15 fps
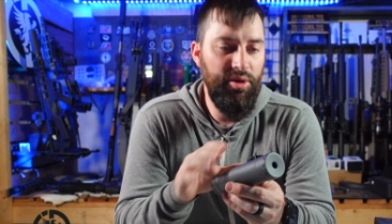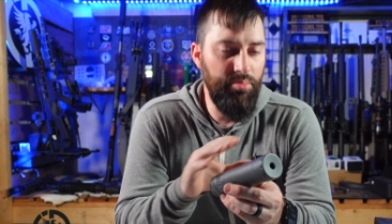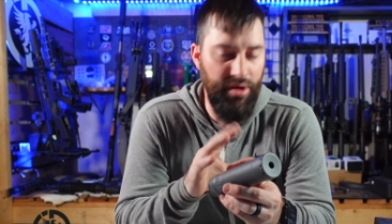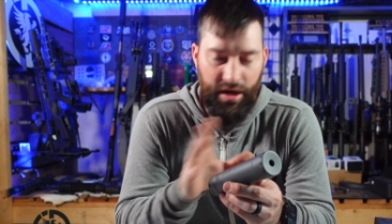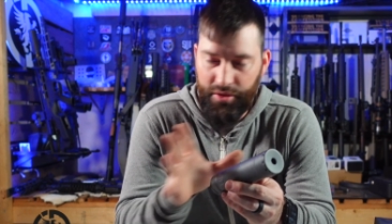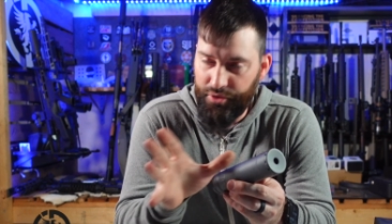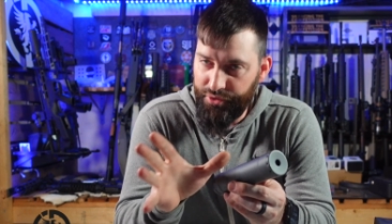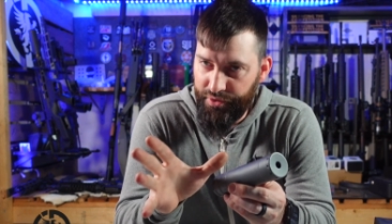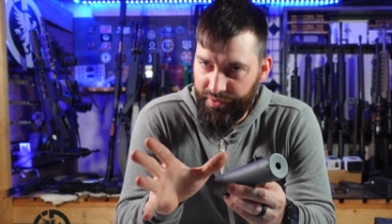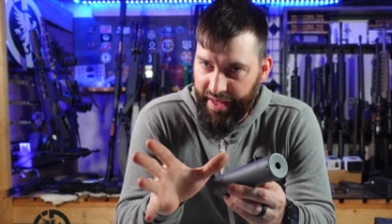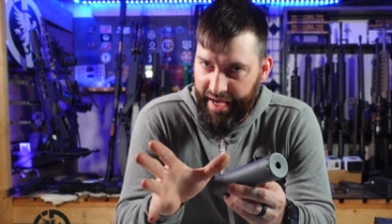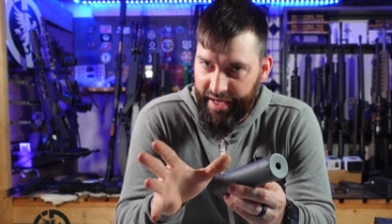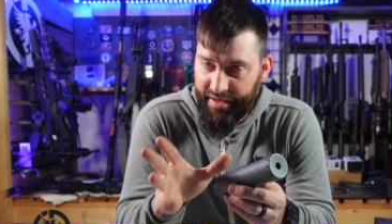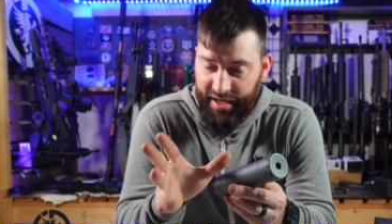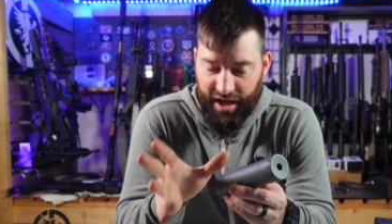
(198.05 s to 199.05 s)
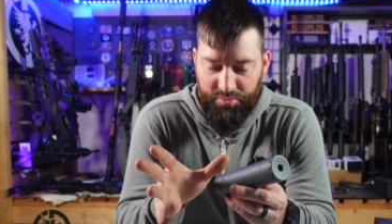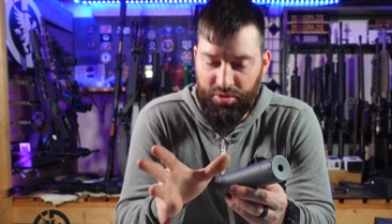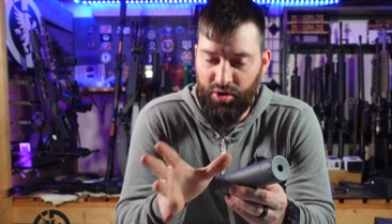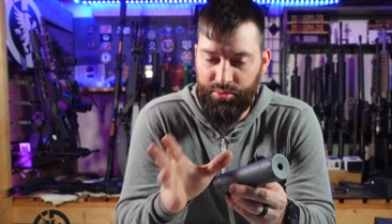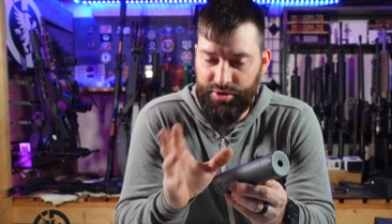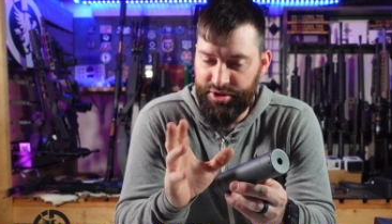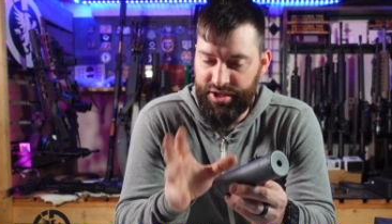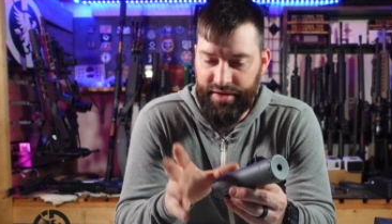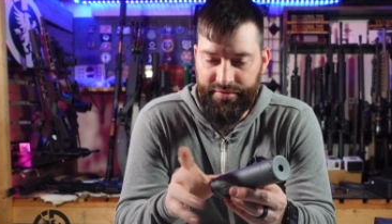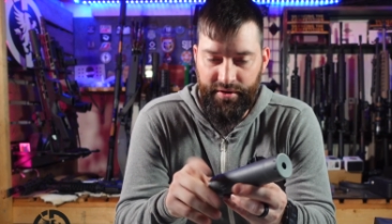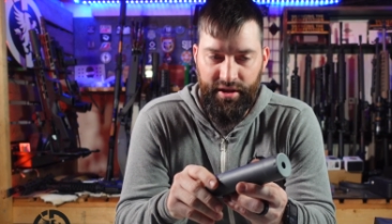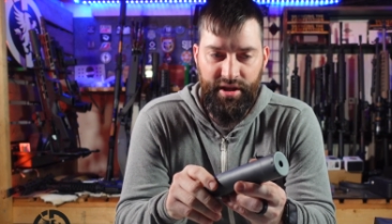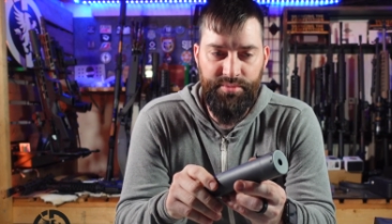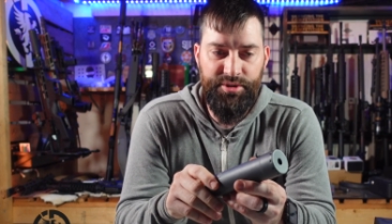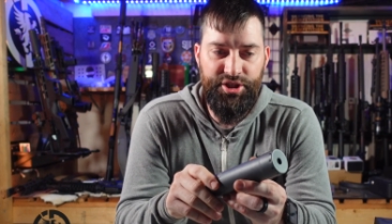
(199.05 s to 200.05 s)
But other than that, 9mm is
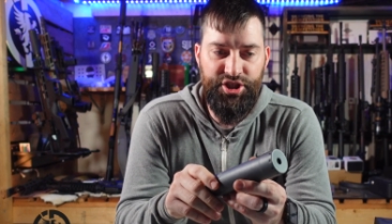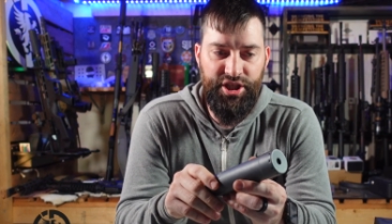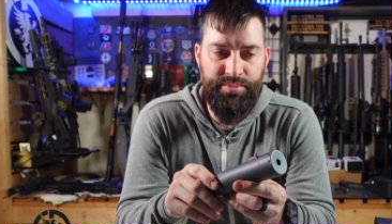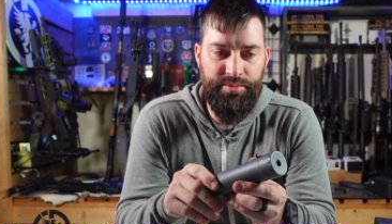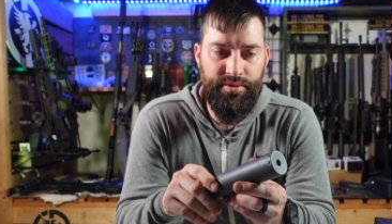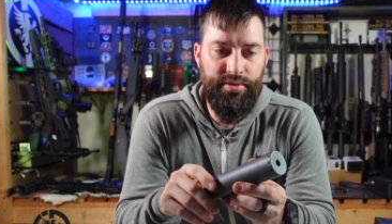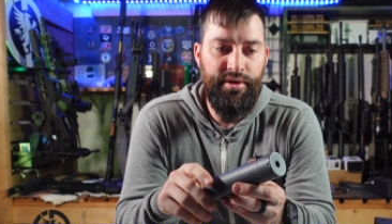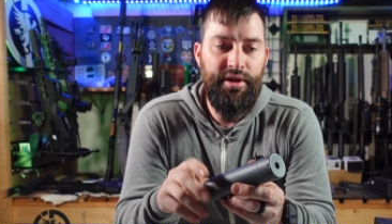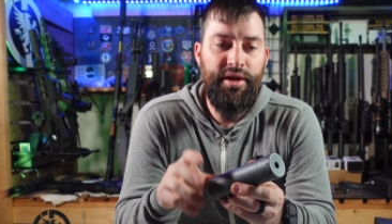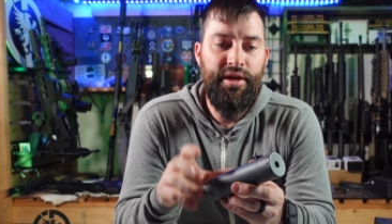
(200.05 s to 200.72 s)
definitely going to be cheaper.